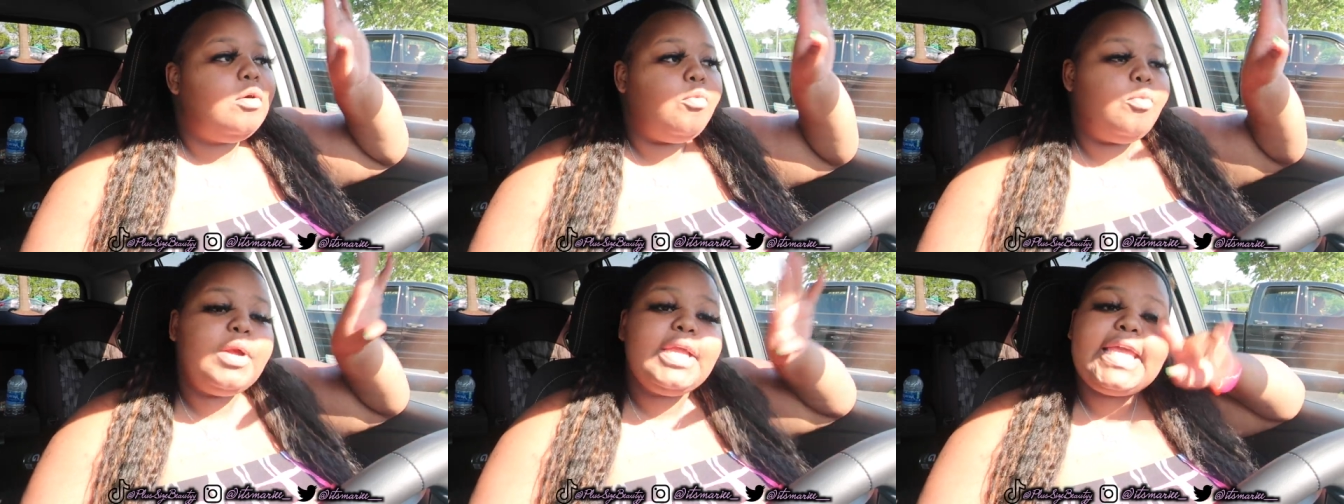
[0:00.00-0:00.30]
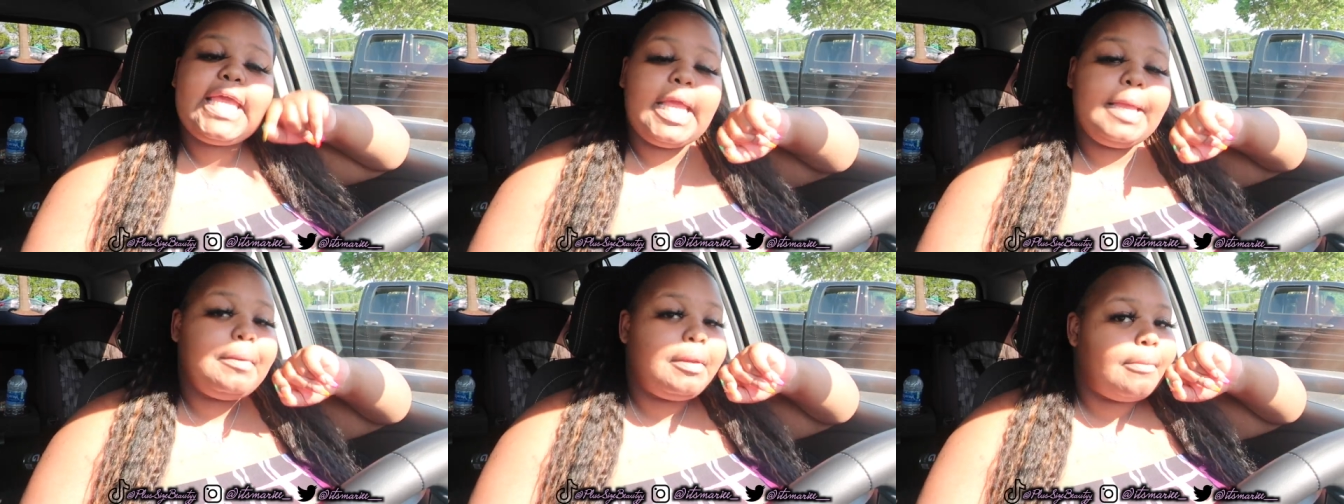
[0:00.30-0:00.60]
We
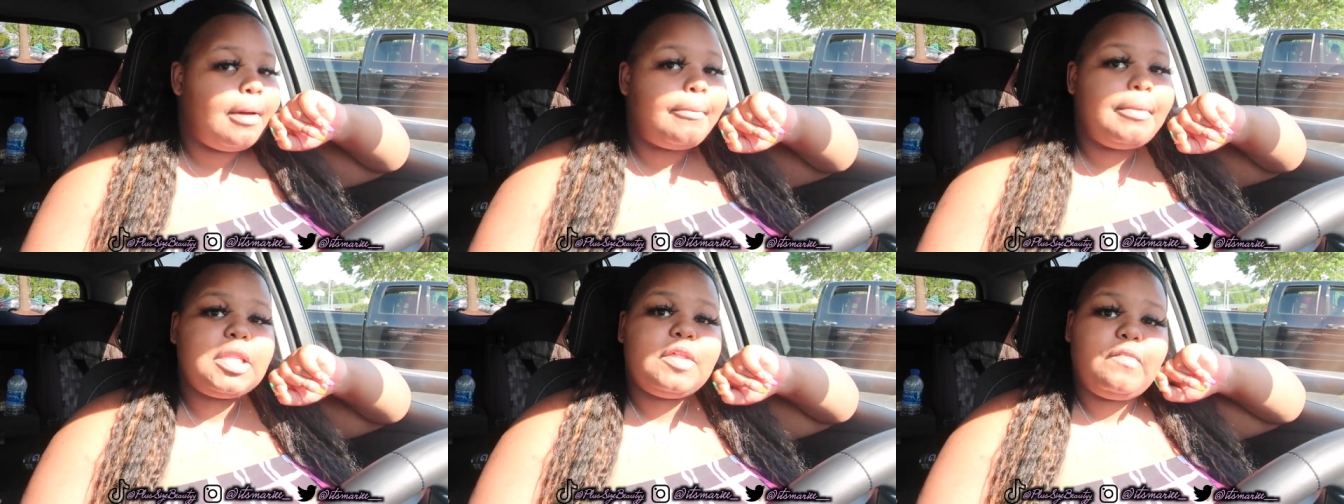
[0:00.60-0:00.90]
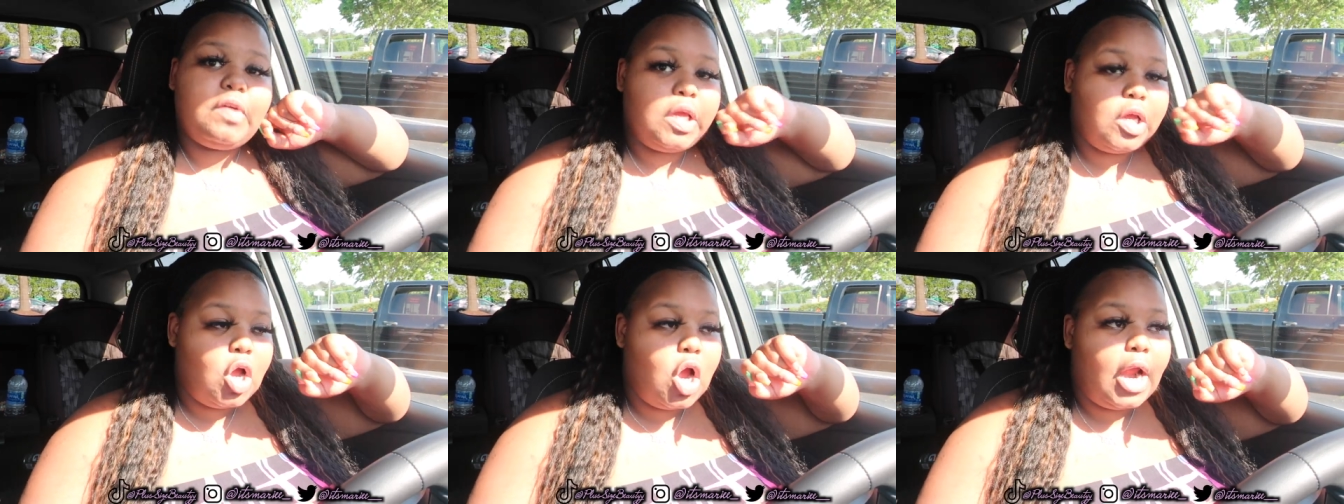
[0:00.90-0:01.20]
can hear my
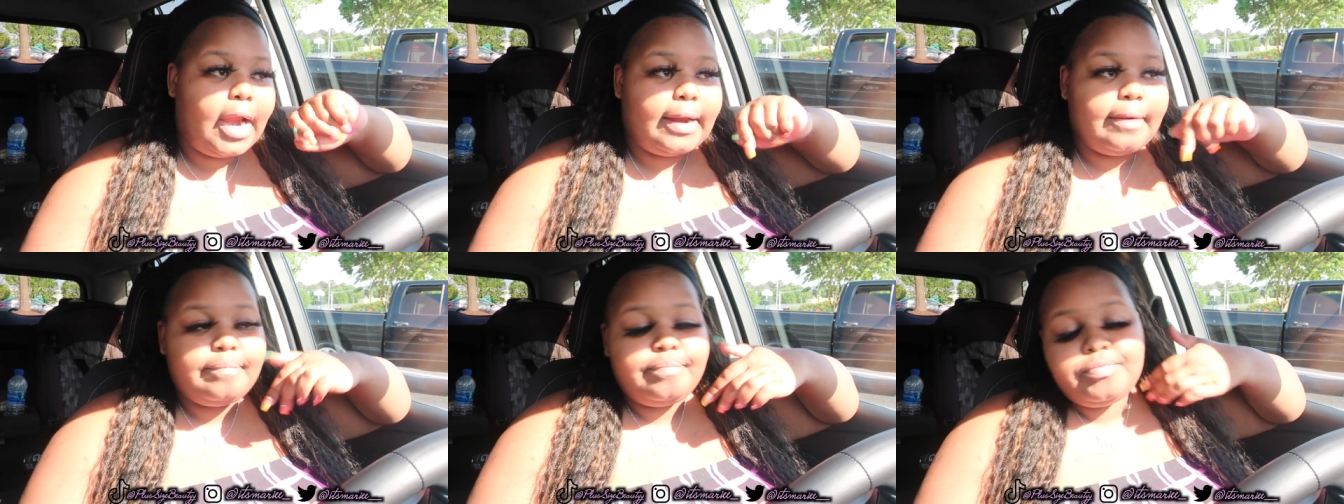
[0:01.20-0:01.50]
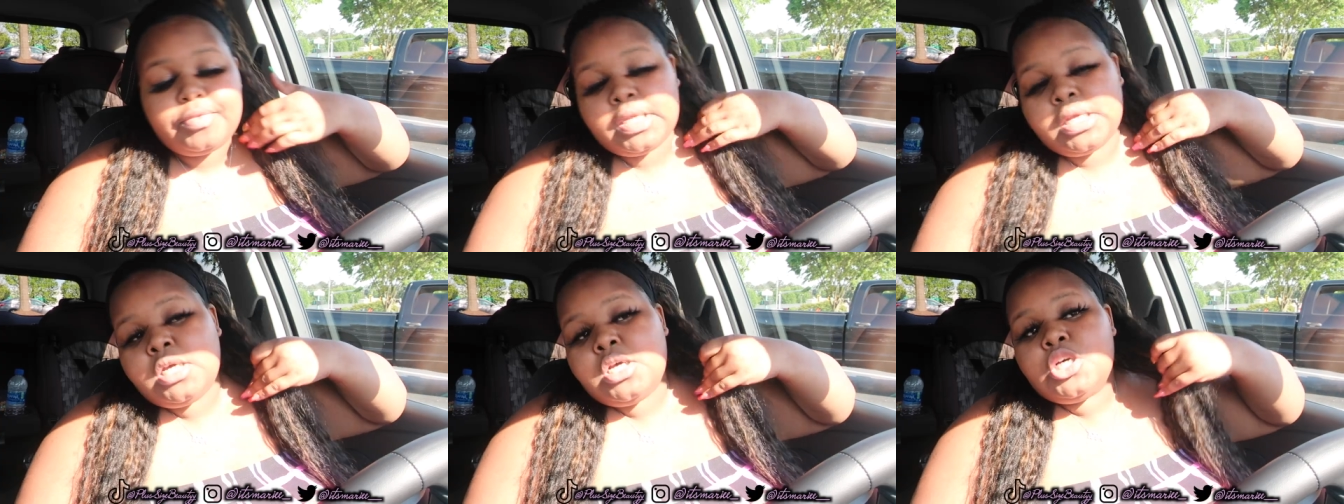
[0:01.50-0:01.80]
motherfucking guard.
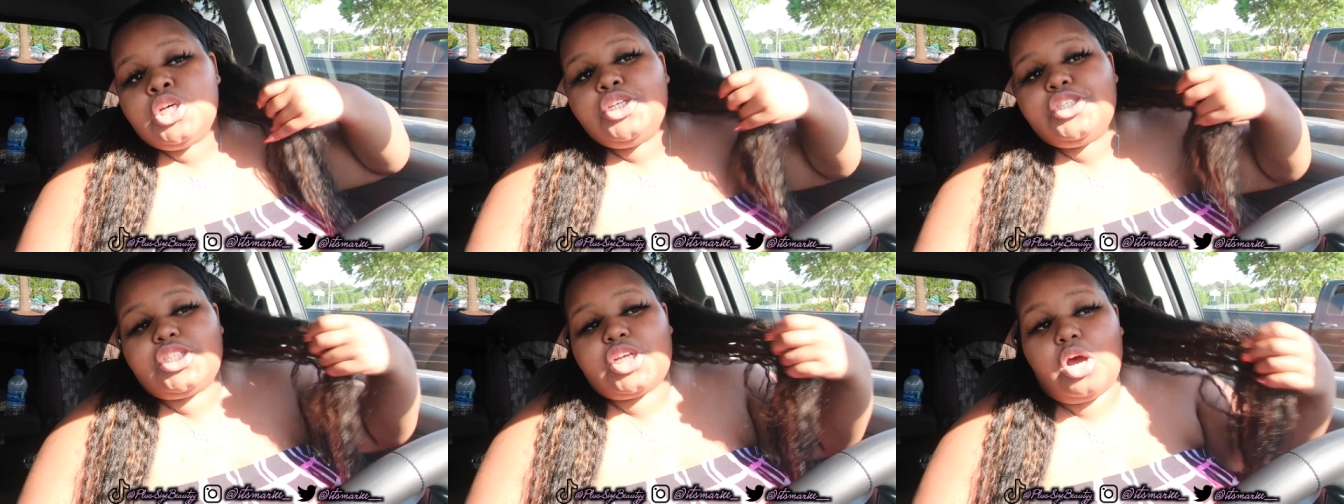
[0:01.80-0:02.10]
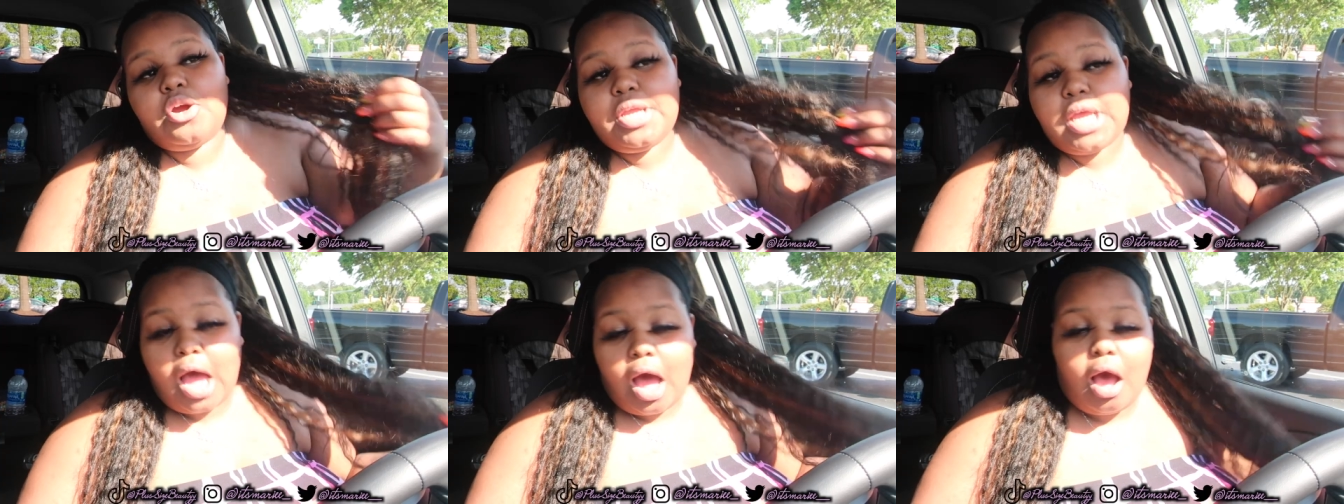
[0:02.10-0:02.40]
So,
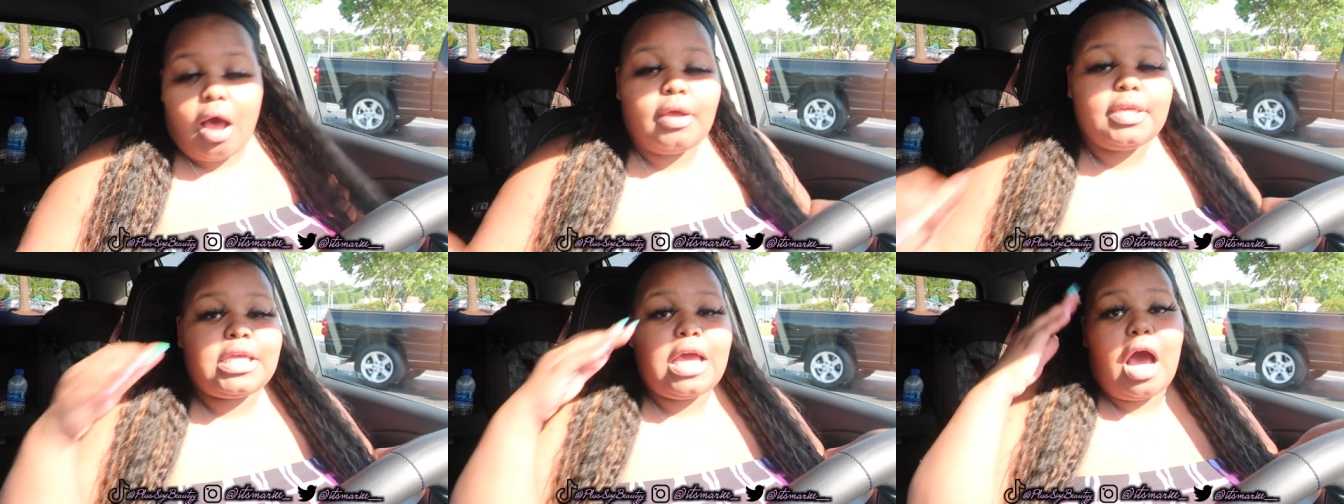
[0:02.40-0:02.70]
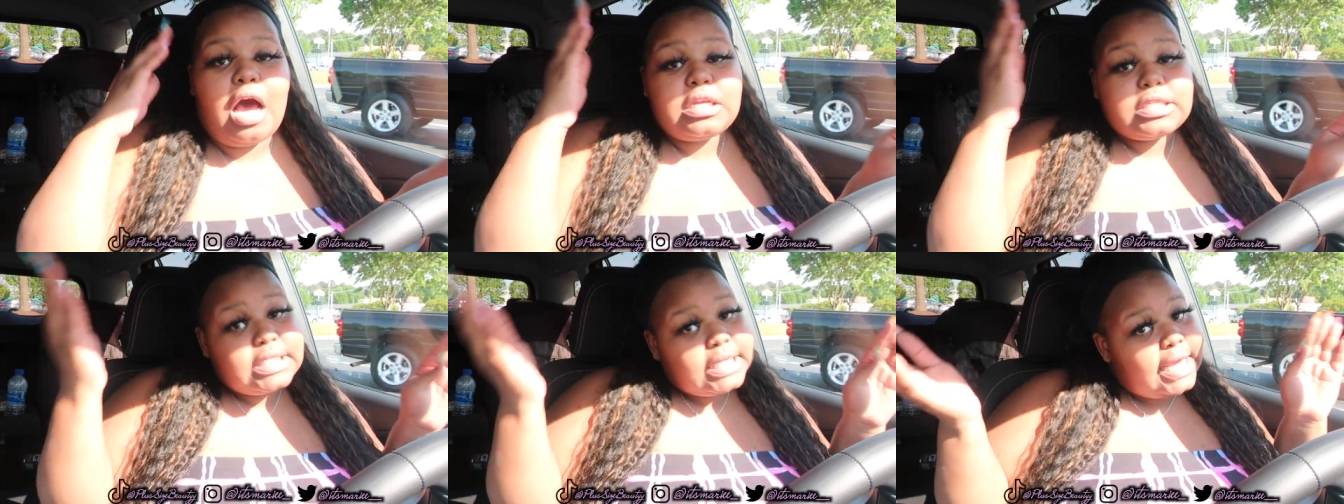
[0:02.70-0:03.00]
y'all
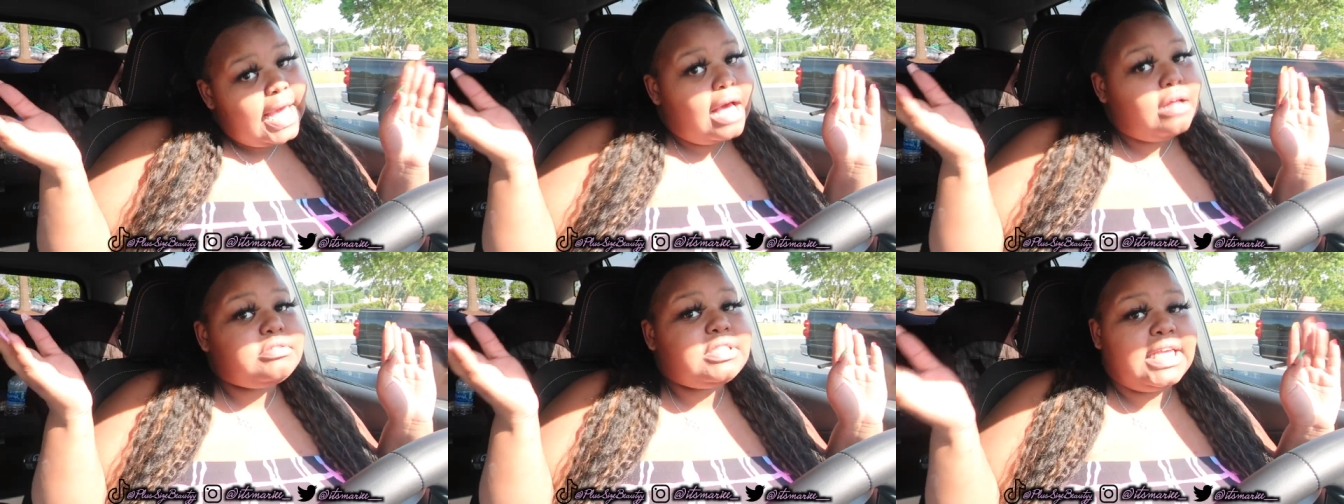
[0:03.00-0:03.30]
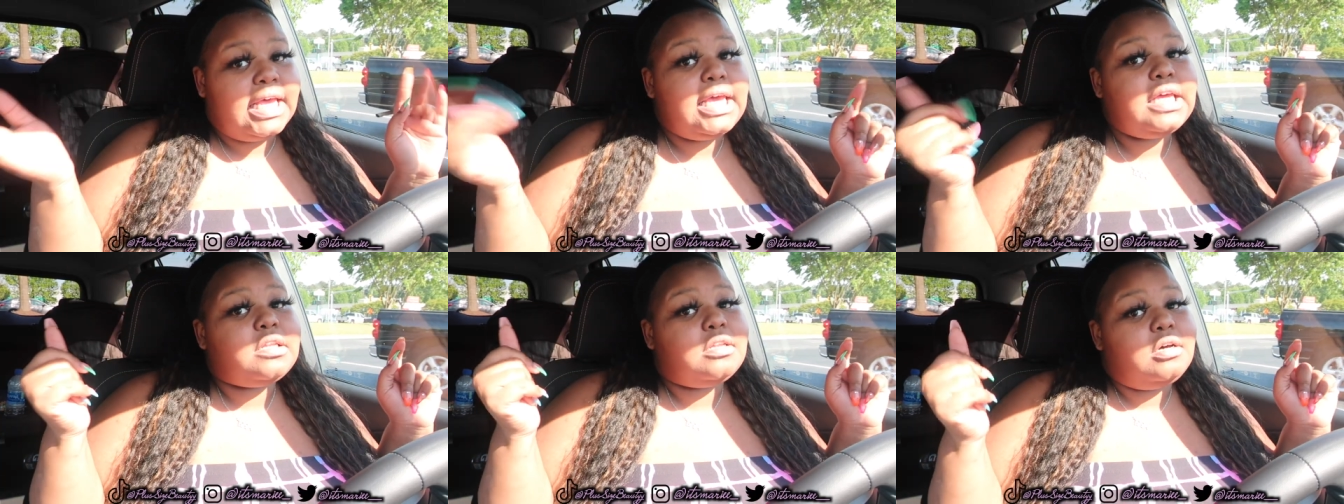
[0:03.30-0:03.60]
see how
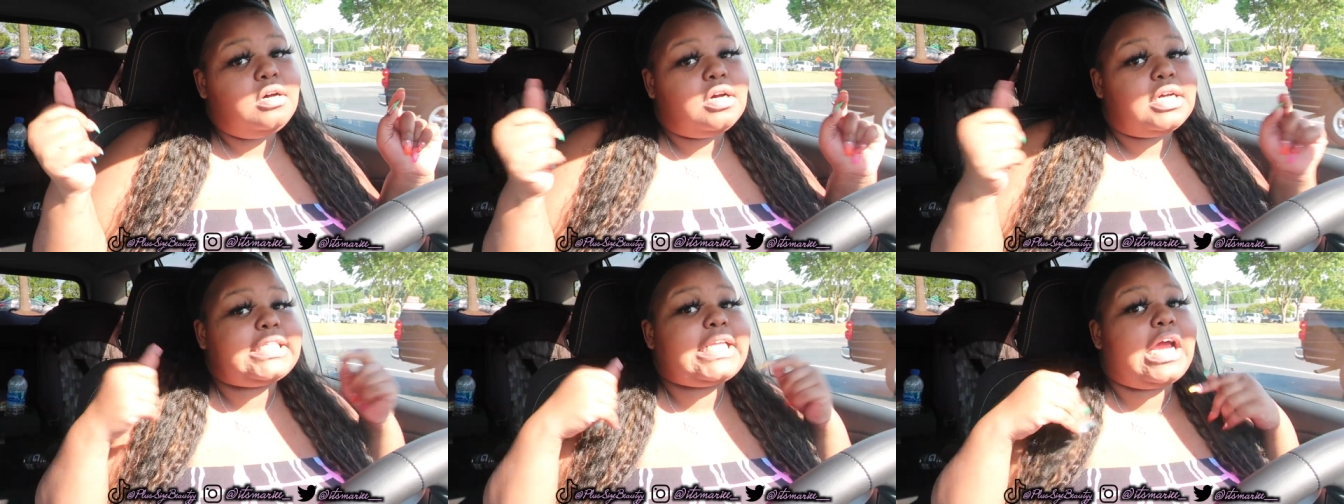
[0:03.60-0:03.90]
Tink looks.